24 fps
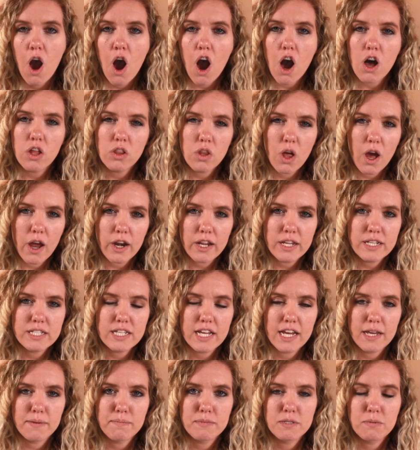A lot of
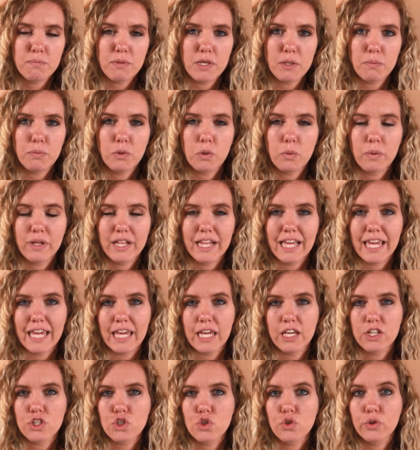times people will
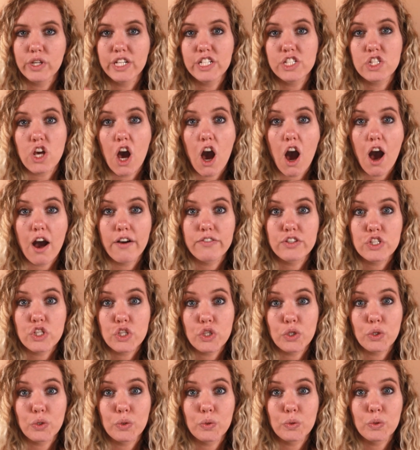hand treats off
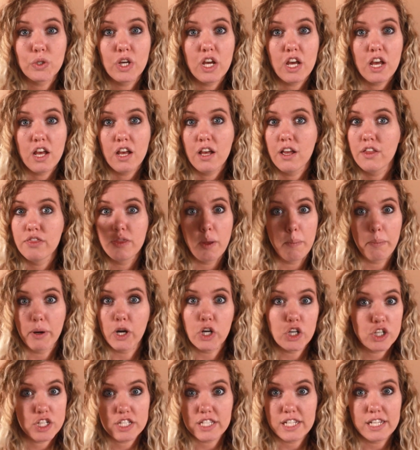to the
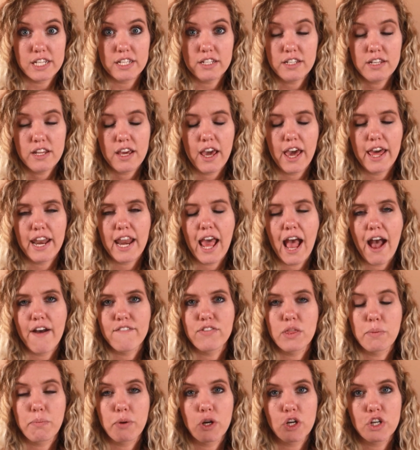person and
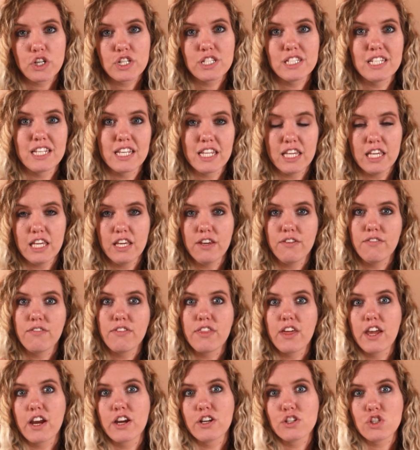have the person
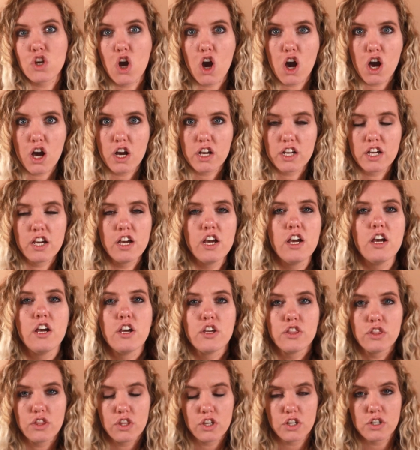give their dog
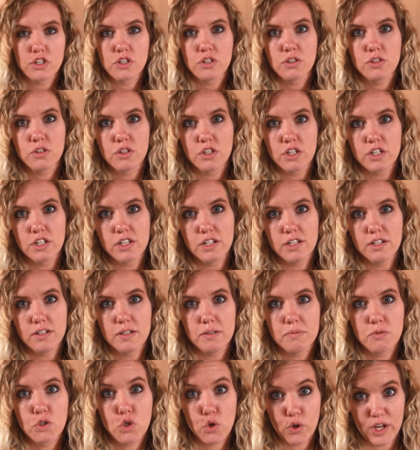
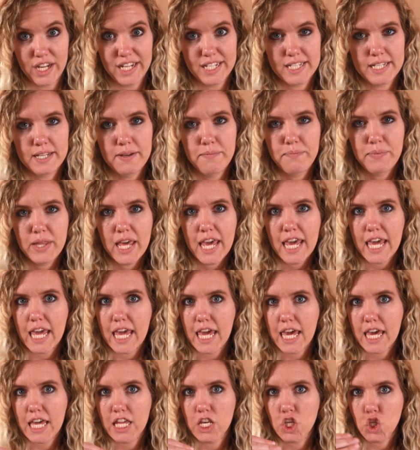the treat.
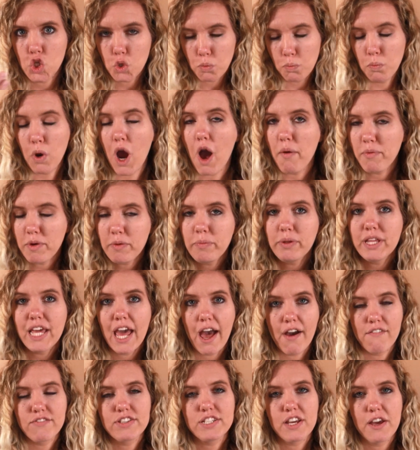And you probably
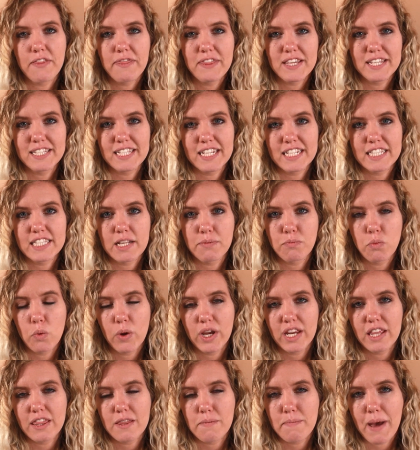have done this at some
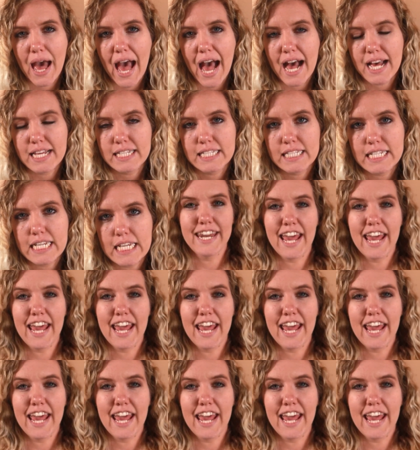point in the past.